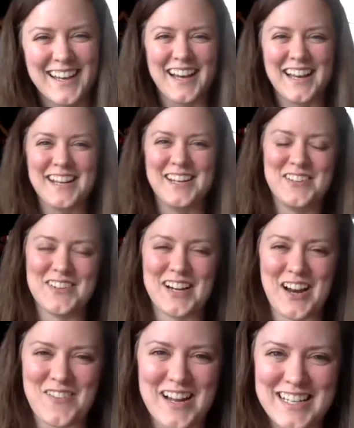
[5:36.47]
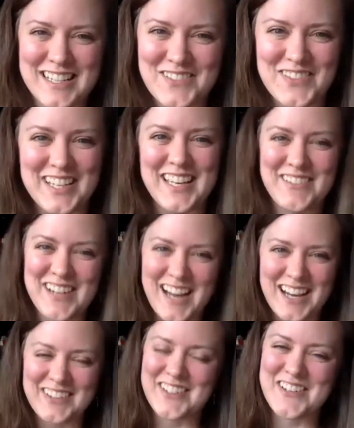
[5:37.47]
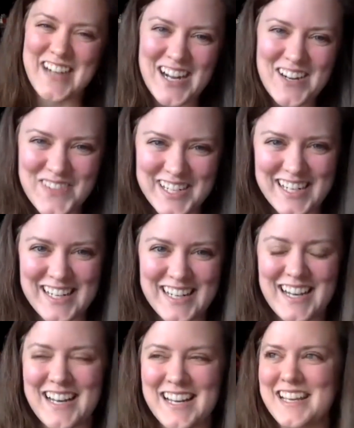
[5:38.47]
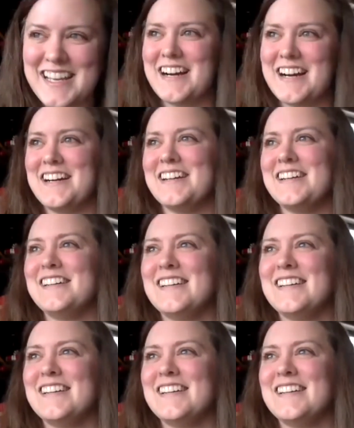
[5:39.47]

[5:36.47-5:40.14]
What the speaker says: I knew what I wanted to be when I grew up, and I